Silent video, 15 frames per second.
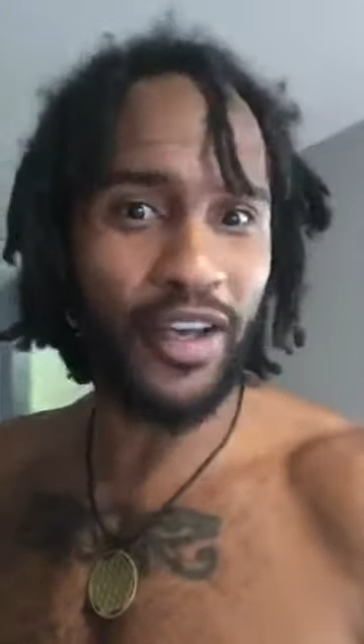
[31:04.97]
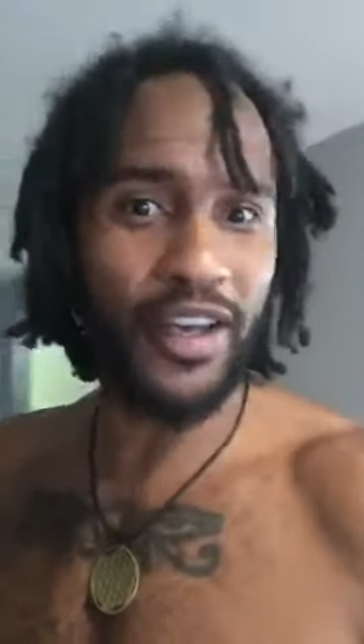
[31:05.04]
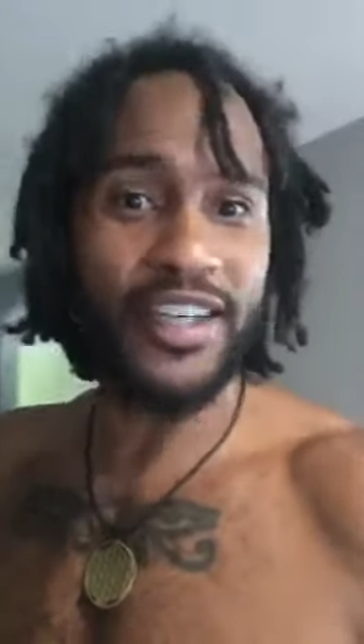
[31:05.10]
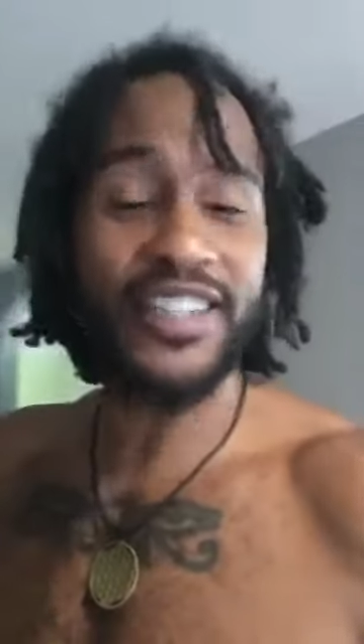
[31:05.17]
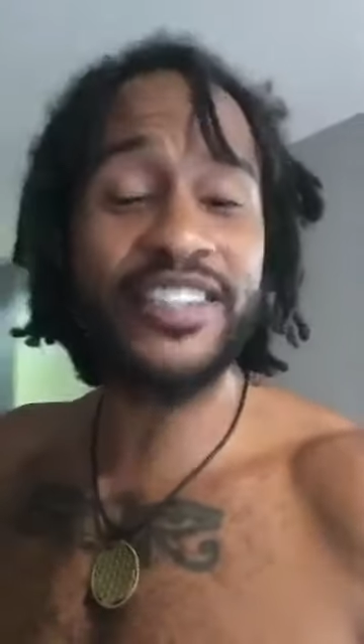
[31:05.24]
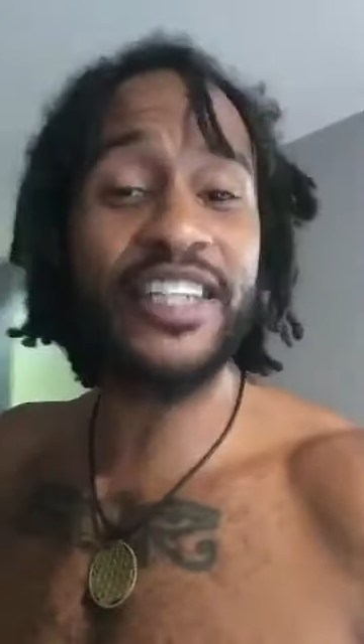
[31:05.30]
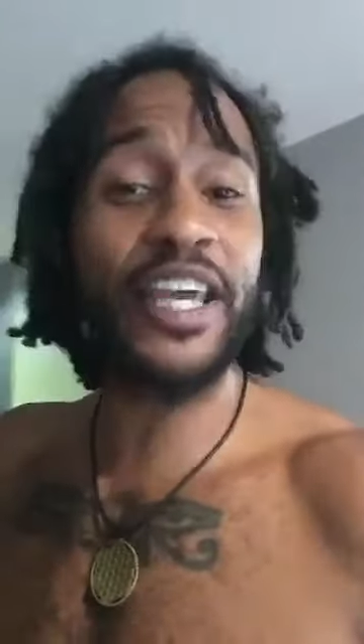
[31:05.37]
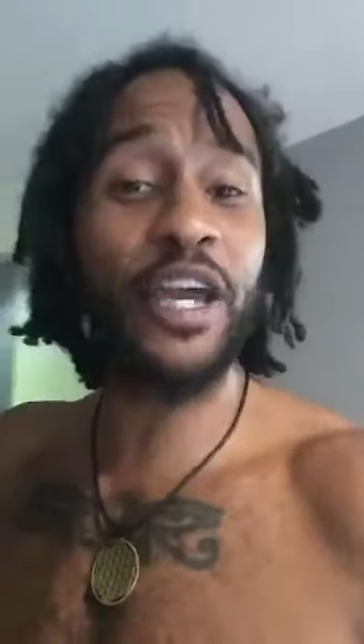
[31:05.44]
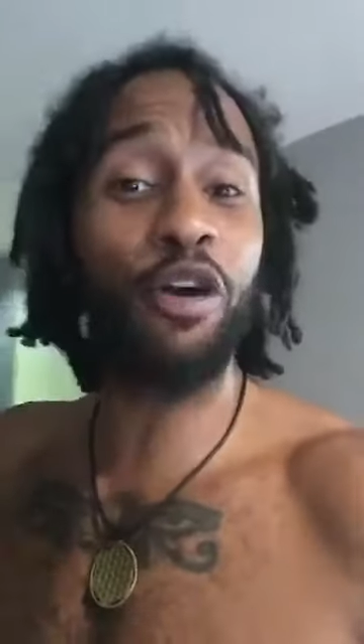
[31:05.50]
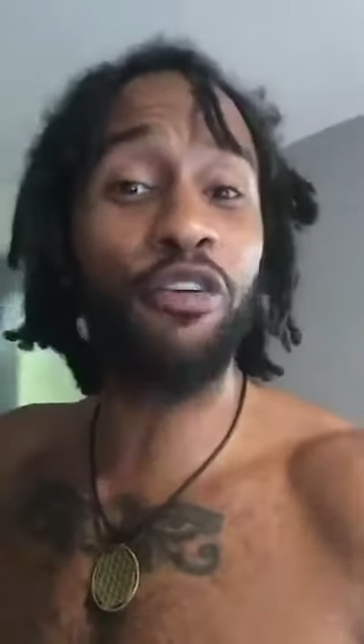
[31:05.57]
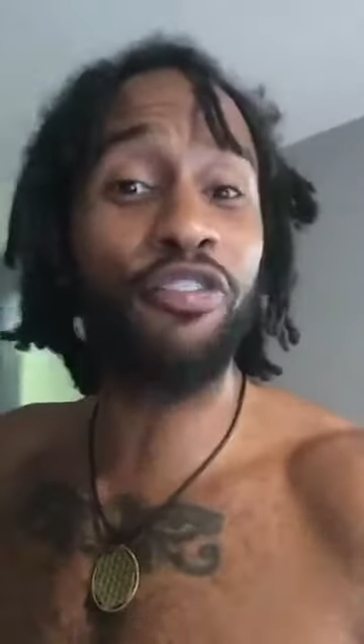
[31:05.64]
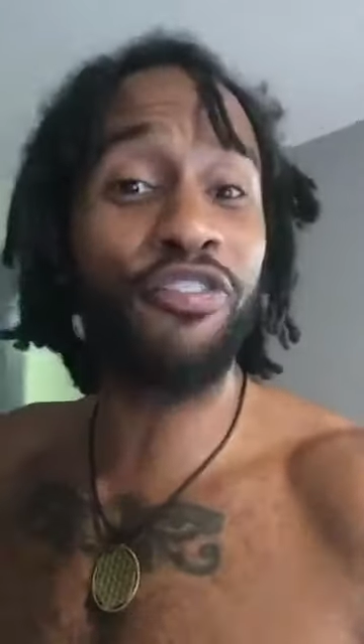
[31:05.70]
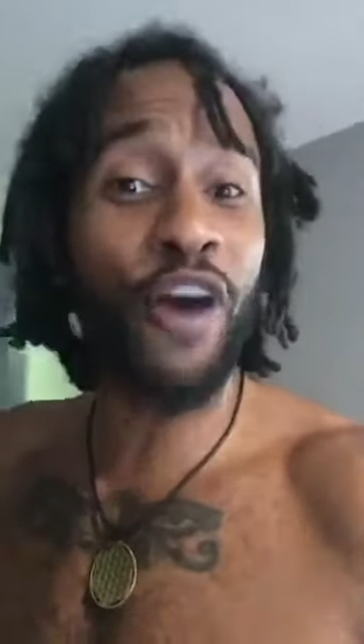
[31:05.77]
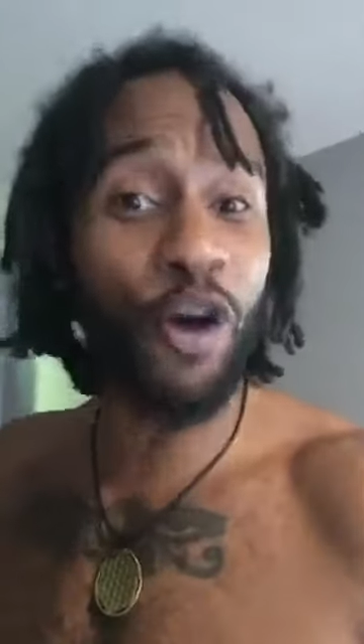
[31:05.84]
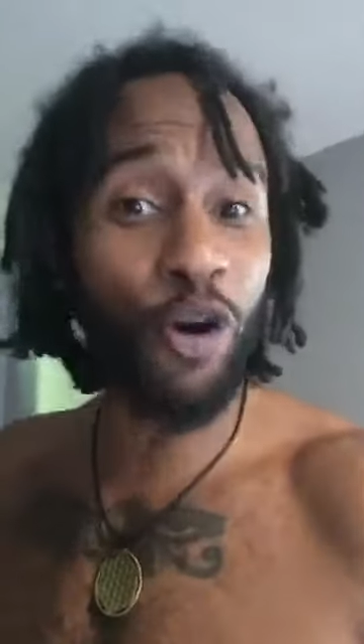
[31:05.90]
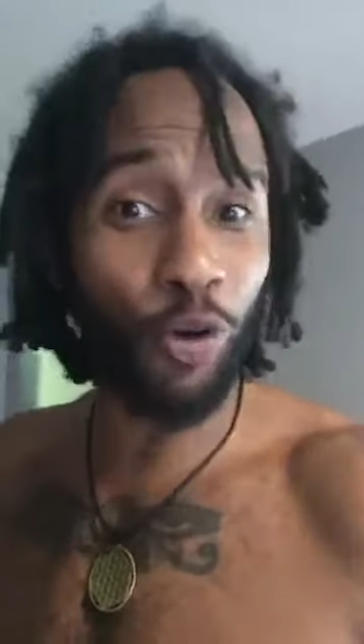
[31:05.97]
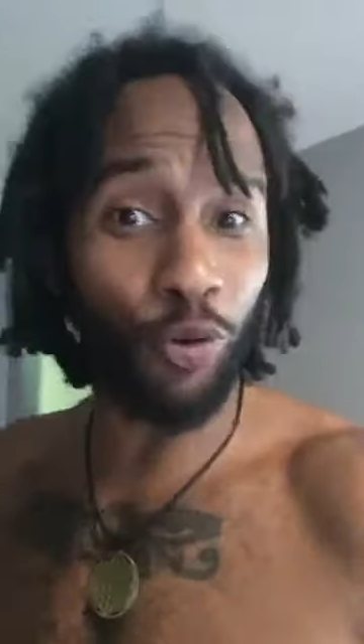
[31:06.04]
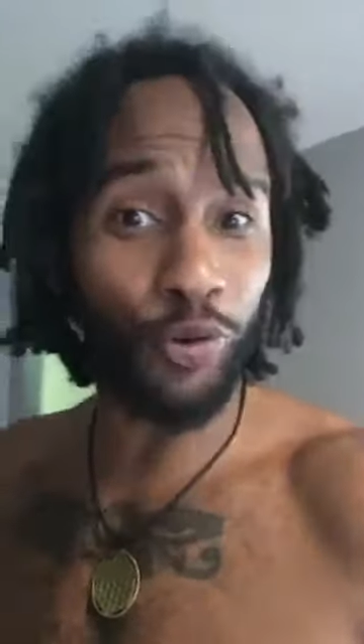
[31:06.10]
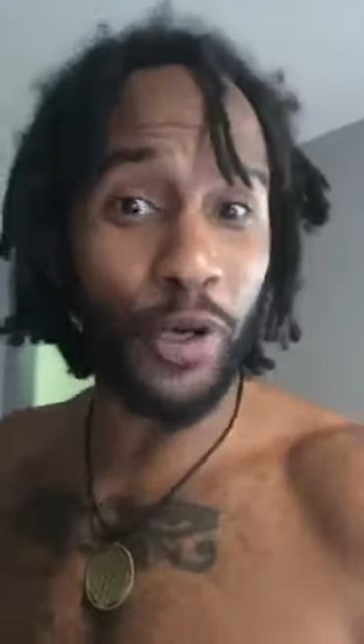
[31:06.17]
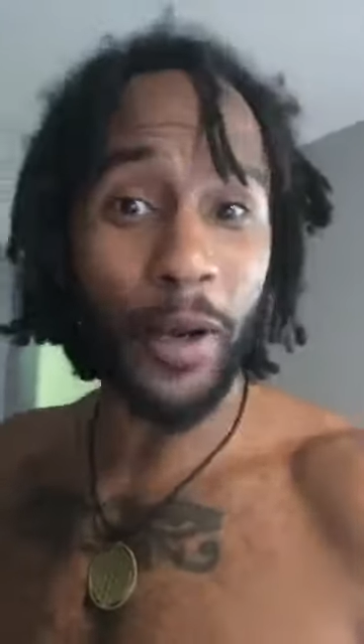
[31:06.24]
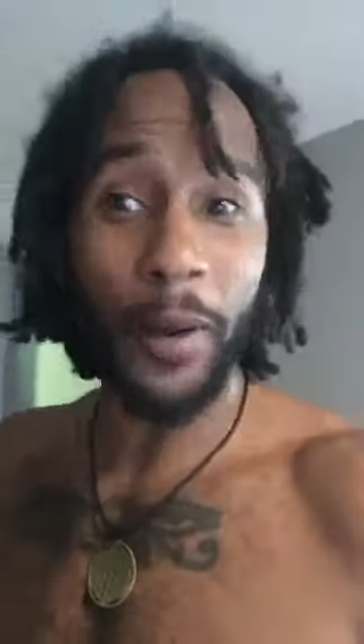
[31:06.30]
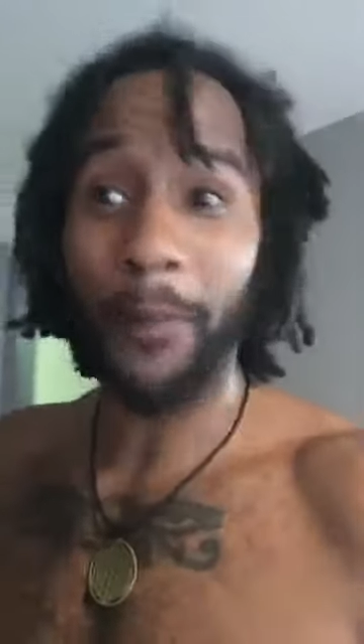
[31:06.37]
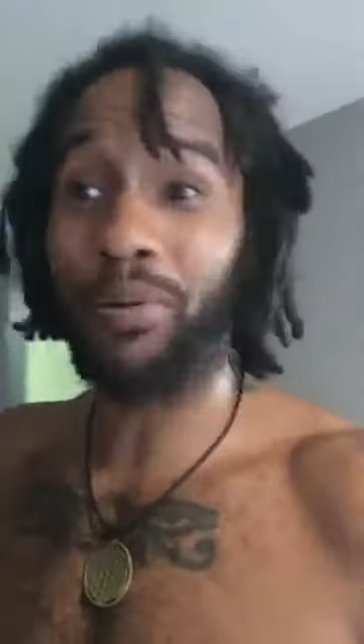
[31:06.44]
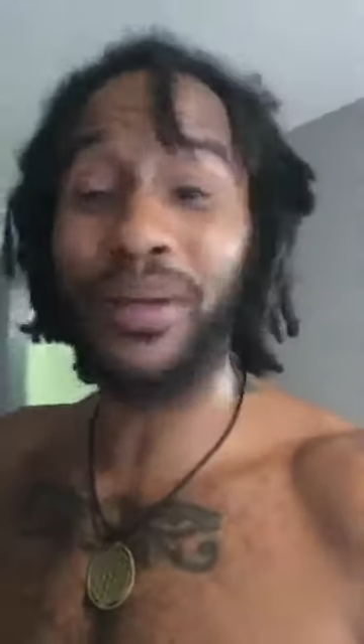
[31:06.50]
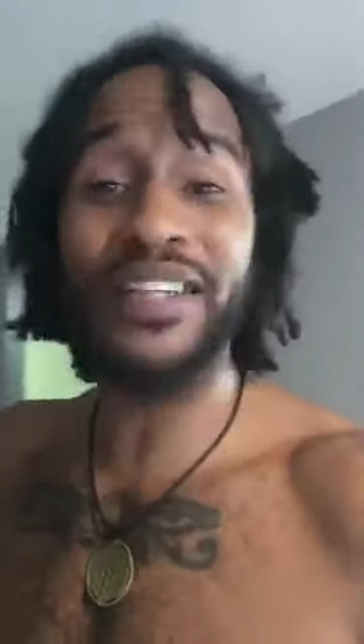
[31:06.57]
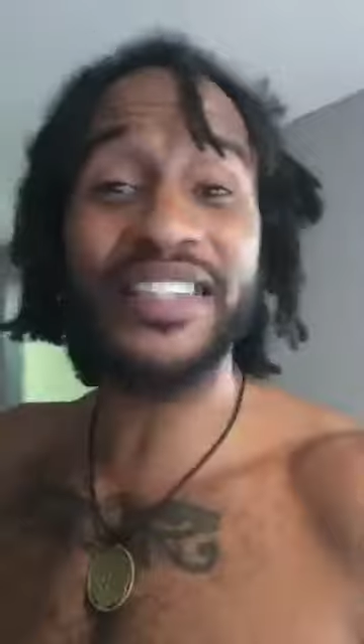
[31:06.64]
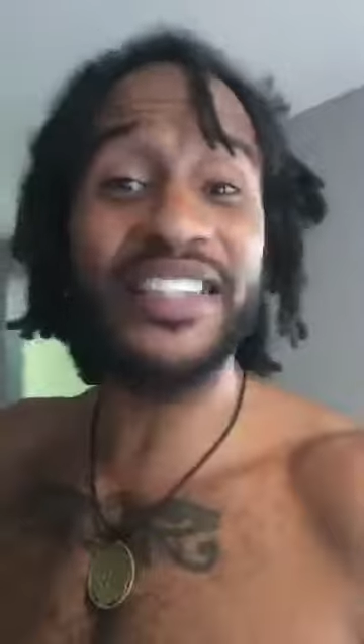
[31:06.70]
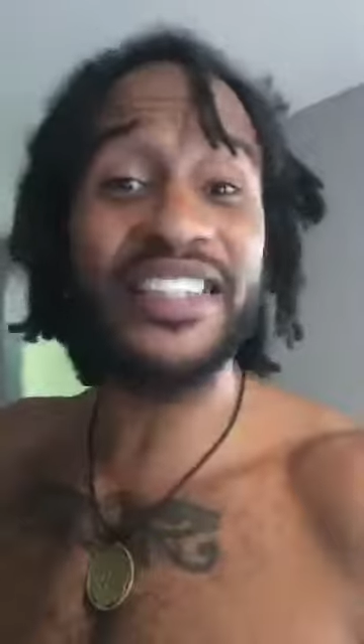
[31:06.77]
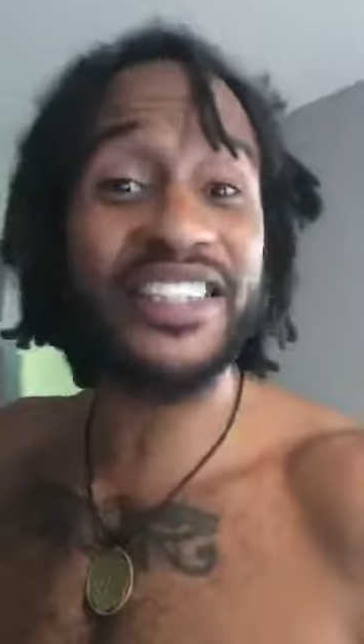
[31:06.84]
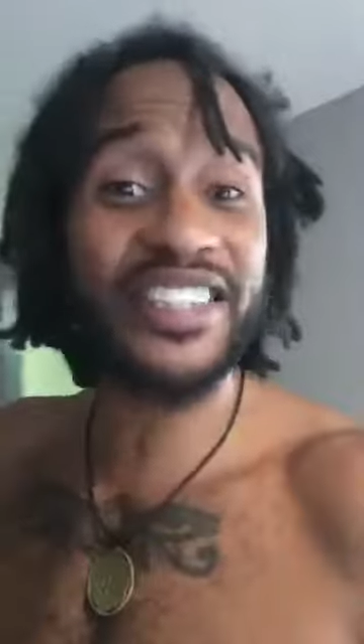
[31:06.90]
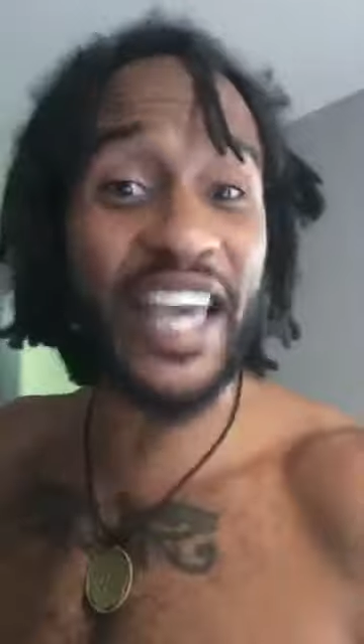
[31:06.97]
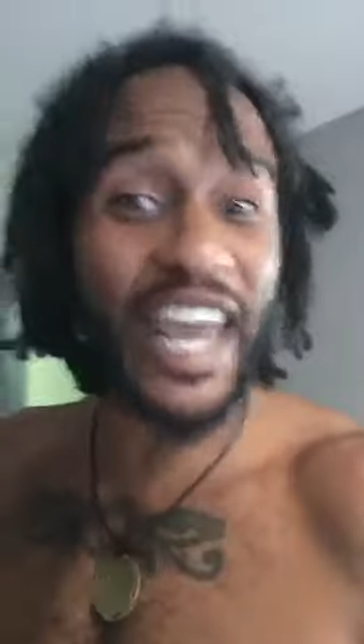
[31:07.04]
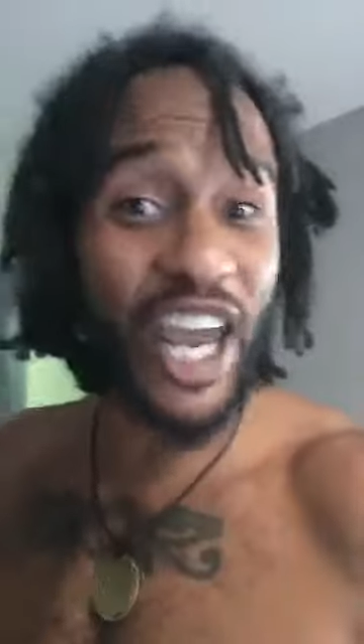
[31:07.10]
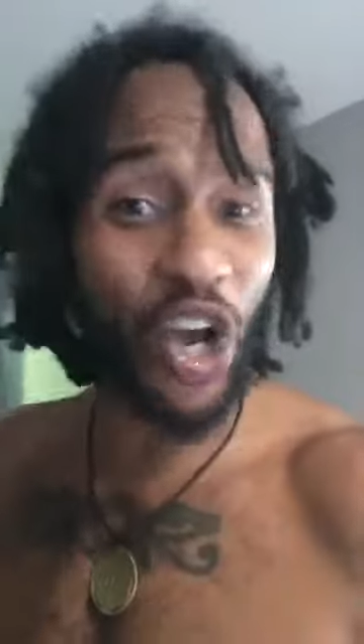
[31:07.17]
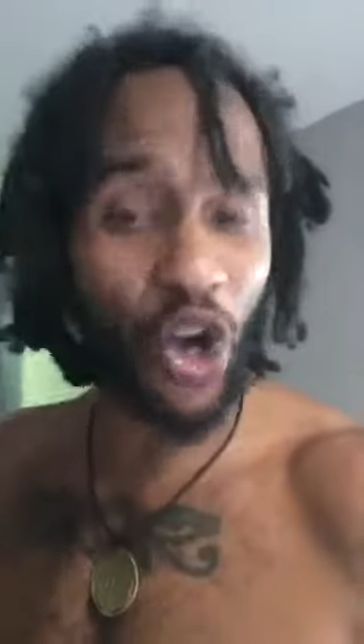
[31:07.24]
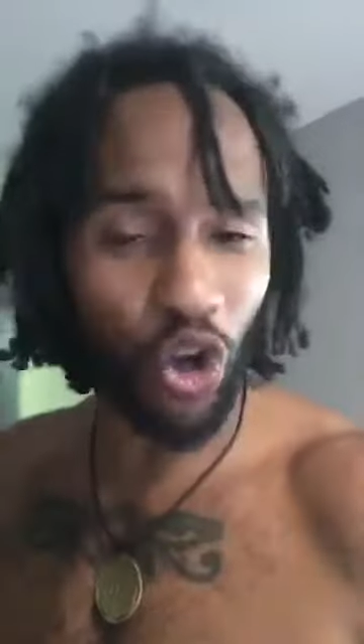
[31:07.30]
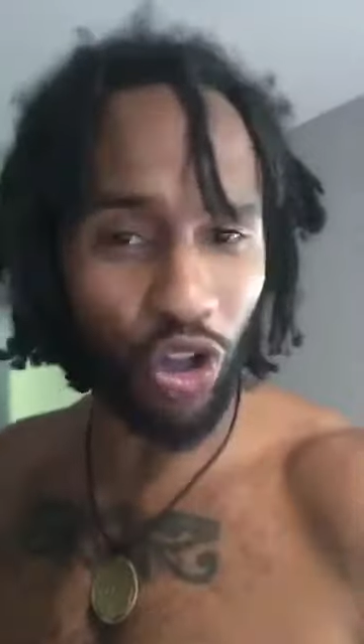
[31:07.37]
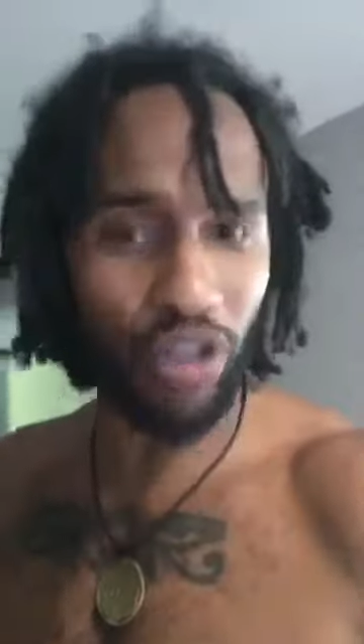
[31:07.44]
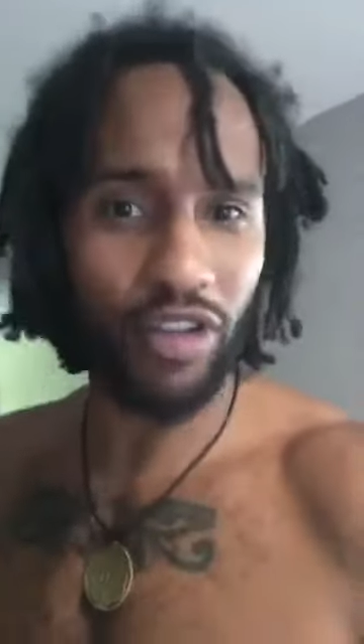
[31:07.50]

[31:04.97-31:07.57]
Cell phone, prison cell.